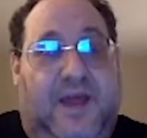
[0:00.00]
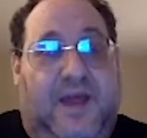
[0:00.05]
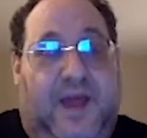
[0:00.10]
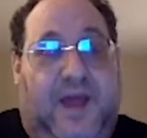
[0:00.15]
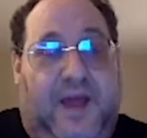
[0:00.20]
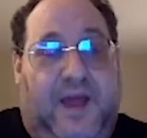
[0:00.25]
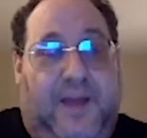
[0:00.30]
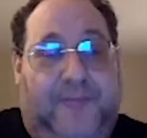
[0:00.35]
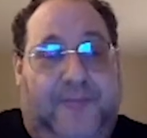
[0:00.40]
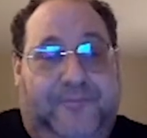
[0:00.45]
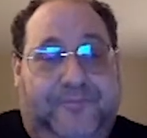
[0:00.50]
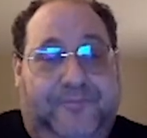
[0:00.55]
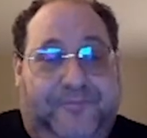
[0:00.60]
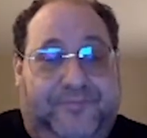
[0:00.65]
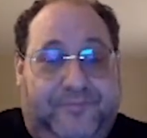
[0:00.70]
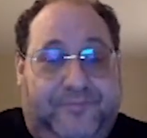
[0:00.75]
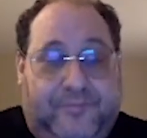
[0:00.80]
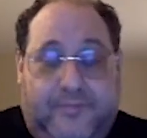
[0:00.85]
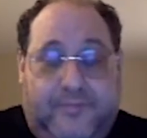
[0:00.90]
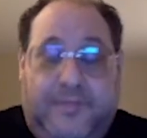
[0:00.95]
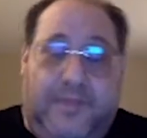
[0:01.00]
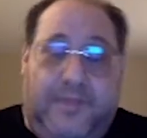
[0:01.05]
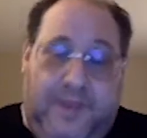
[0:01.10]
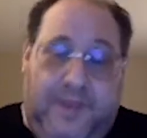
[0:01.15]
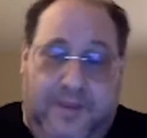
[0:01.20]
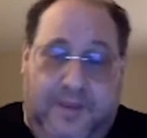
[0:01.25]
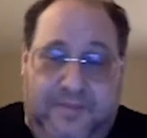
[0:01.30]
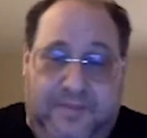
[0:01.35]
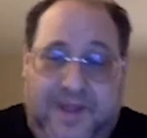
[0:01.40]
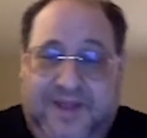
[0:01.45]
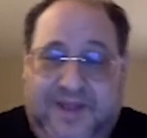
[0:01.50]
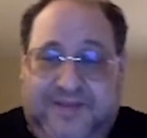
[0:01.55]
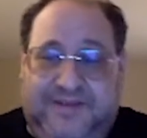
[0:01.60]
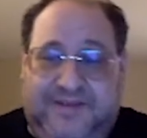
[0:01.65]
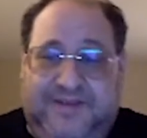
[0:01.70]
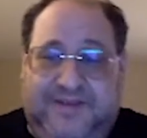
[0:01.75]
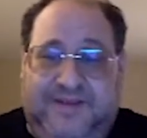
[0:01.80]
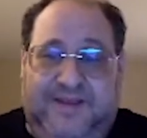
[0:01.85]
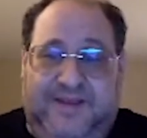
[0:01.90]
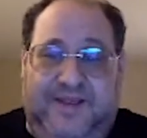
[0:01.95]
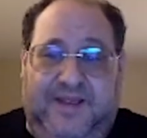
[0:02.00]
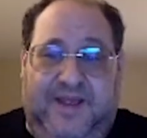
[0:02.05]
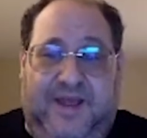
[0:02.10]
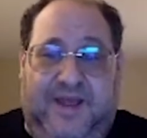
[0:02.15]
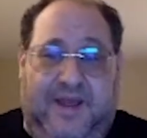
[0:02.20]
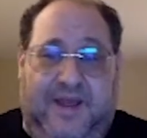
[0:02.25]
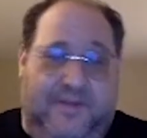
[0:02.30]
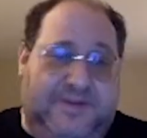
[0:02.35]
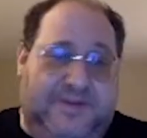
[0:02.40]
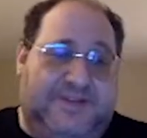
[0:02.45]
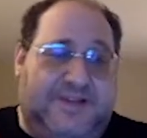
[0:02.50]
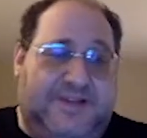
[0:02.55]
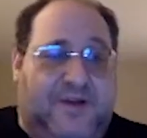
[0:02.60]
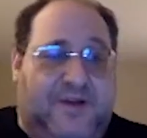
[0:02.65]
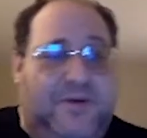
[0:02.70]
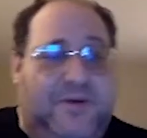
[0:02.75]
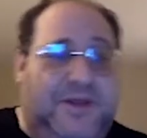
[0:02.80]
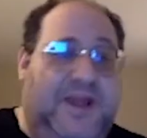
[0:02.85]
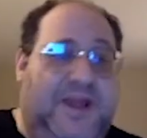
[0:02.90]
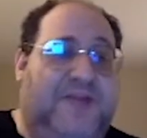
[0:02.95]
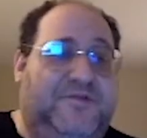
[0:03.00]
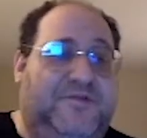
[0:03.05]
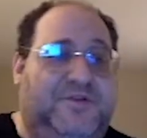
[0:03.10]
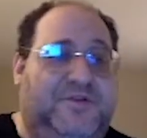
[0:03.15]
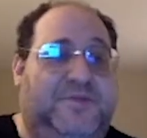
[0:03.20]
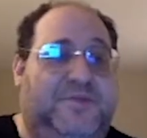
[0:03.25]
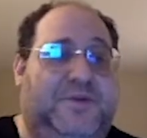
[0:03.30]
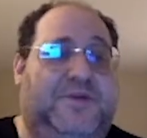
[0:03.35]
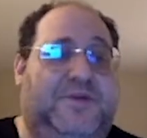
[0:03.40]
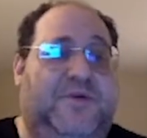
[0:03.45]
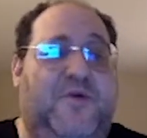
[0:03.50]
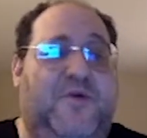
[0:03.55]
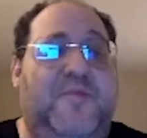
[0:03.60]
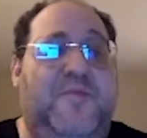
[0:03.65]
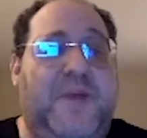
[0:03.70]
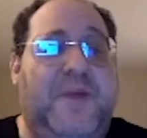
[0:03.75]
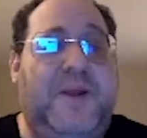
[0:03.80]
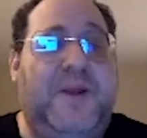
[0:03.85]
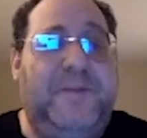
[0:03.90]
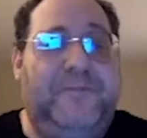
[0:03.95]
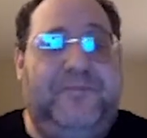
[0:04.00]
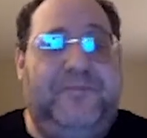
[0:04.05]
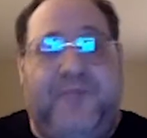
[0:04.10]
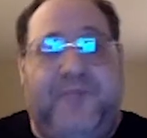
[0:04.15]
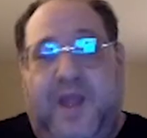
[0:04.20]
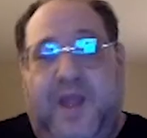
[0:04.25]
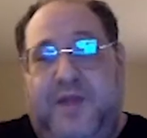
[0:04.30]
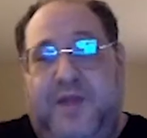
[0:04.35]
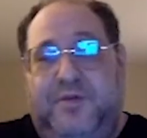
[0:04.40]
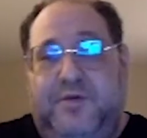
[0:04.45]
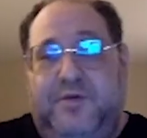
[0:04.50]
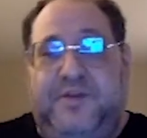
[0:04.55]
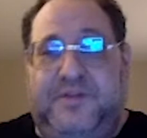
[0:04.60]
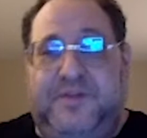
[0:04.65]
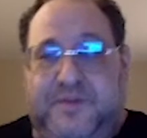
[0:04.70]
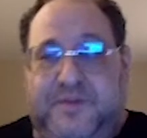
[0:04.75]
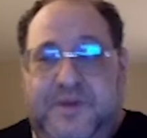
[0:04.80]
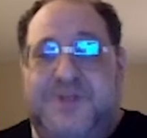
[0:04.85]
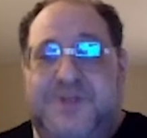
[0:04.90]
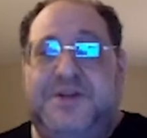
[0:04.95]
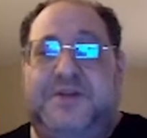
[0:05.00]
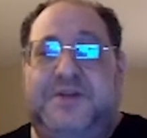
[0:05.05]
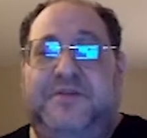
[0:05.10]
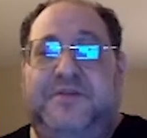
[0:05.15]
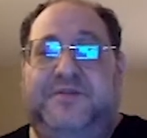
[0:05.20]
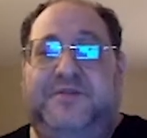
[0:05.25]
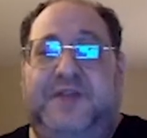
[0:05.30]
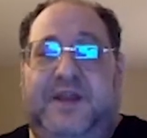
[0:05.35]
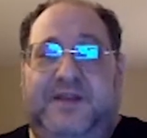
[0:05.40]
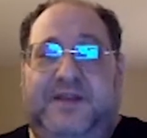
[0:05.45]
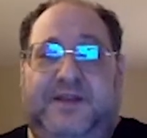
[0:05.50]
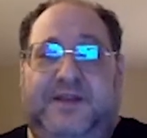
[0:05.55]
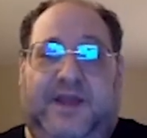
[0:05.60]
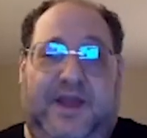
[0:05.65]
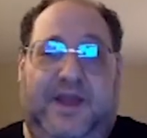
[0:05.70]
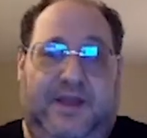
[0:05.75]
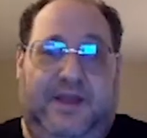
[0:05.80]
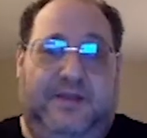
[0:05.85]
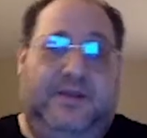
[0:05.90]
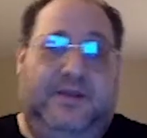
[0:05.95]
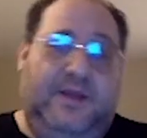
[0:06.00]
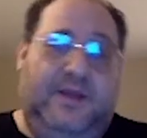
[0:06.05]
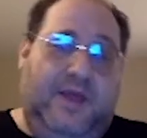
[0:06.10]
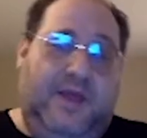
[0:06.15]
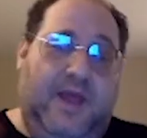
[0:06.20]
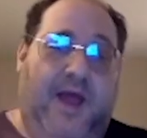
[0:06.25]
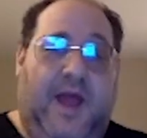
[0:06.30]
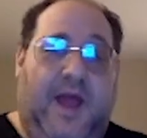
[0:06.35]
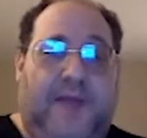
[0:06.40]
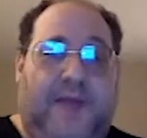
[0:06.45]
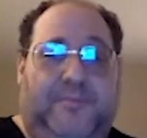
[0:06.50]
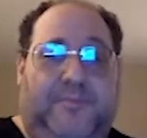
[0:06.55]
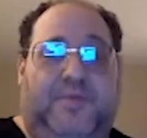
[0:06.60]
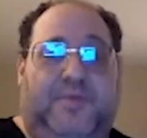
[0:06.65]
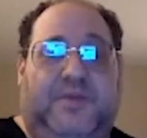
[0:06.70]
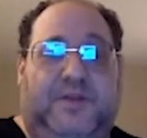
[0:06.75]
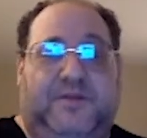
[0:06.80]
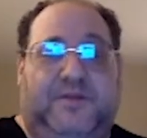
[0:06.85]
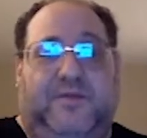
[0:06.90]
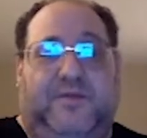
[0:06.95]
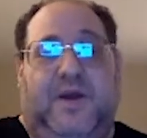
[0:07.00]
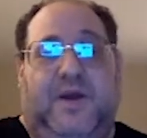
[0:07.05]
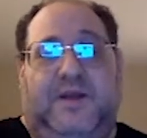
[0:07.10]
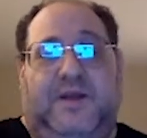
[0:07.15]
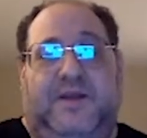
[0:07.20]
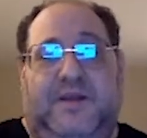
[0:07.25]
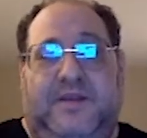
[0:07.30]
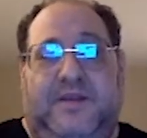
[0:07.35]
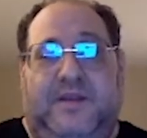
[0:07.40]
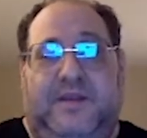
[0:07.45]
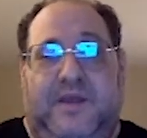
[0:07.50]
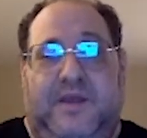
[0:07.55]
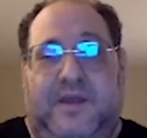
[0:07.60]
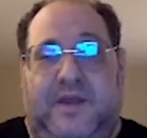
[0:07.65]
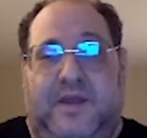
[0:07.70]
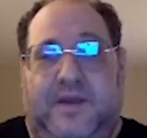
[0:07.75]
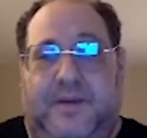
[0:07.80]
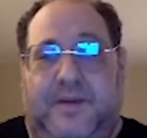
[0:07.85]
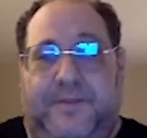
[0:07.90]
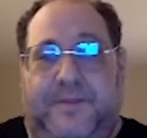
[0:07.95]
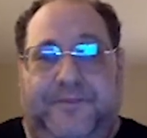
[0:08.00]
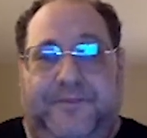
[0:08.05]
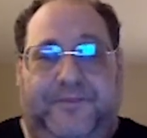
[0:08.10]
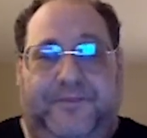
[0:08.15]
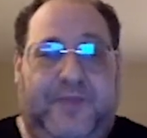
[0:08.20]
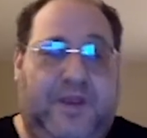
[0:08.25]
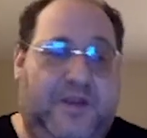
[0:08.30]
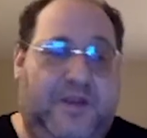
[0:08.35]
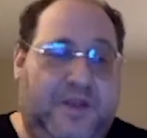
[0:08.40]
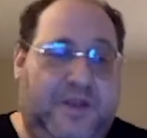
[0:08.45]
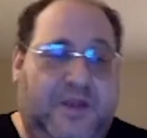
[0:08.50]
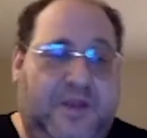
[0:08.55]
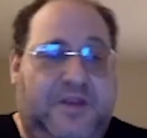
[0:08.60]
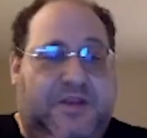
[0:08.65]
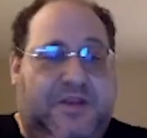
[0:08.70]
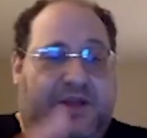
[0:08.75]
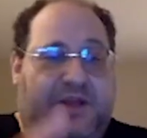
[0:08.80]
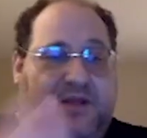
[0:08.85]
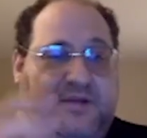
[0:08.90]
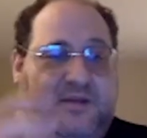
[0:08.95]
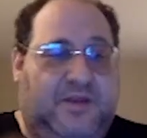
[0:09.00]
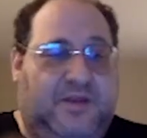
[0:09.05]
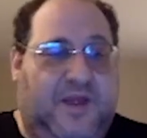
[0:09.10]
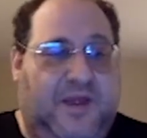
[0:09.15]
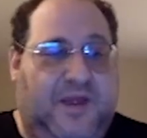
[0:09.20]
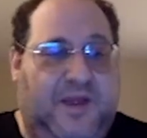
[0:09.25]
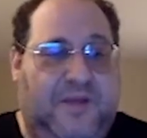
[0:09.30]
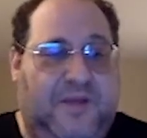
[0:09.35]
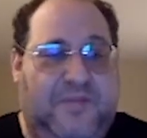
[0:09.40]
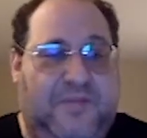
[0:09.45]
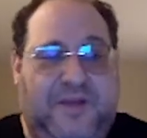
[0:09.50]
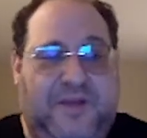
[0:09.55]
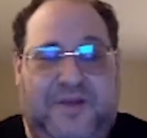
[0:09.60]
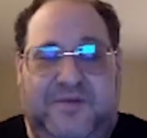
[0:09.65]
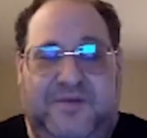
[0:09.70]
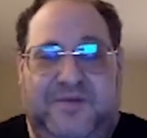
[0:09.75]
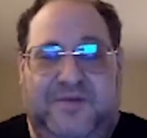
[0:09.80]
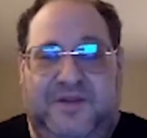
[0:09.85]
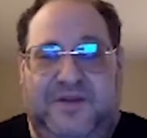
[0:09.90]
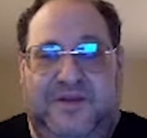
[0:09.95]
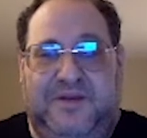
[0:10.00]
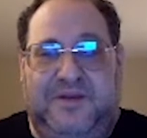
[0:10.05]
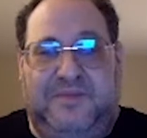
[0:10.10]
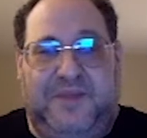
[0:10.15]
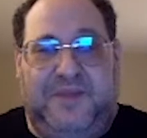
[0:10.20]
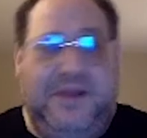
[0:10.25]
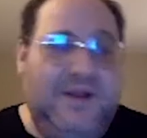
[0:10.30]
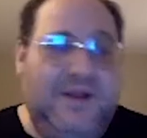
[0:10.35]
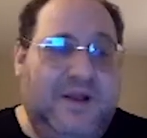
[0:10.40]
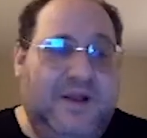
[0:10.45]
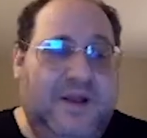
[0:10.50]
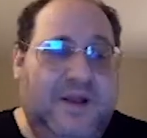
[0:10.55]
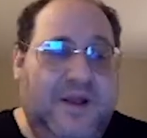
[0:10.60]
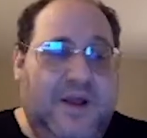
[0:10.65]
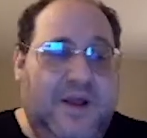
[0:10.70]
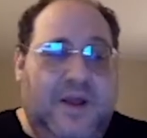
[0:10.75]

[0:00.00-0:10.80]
But since I already have Jupyter open, I took a screenshot of that and I put it right in the incident by using pill.